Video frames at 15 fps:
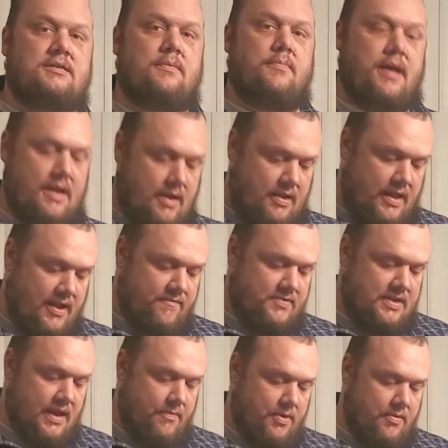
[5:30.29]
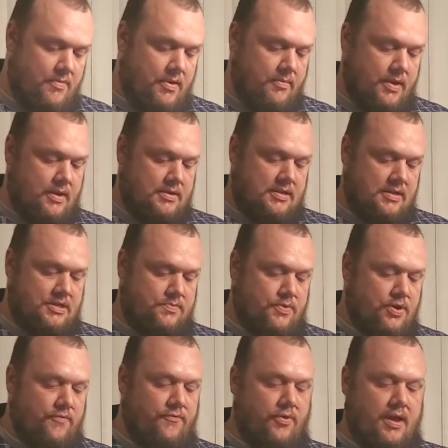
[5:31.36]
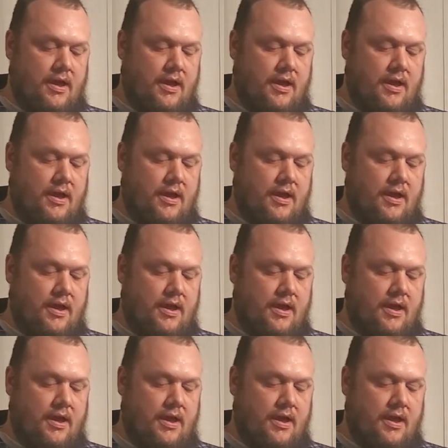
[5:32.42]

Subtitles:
and make a lifetime commitment to this beautiful